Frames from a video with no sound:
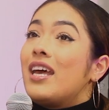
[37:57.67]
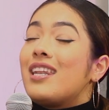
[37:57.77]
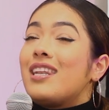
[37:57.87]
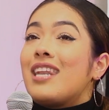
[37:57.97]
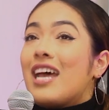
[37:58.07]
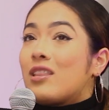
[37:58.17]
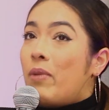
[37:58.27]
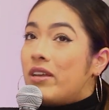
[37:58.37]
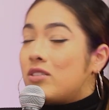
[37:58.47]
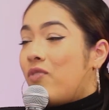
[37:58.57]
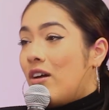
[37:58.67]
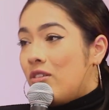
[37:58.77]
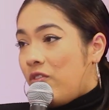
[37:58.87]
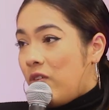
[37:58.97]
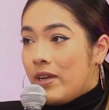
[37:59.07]
not the best father
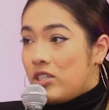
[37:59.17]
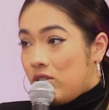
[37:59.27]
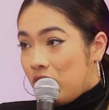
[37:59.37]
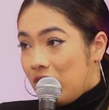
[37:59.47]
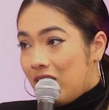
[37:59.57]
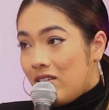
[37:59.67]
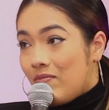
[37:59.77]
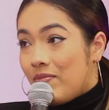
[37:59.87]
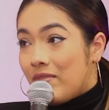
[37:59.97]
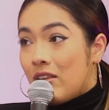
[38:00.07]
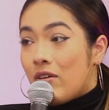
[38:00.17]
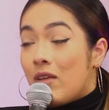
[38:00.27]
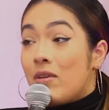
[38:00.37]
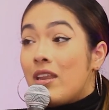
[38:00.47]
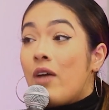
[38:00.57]
for my children. You know what I
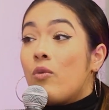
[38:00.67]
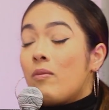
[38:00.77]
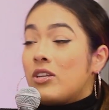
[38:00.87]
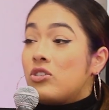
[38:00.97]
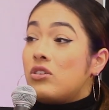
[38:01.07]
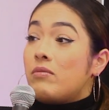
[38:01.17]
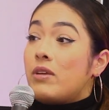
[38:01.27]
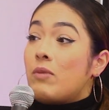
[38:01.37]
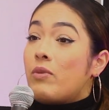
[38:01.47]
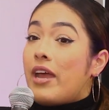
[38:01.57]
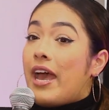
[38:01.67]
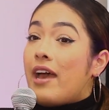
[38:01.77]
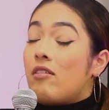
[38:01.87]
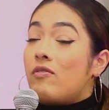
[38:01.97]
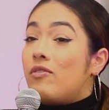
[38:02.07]
mean? Yeah. I want my children to be able to
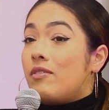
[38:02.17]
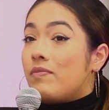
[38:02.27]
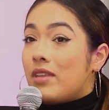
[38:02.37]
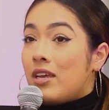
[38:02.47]
have an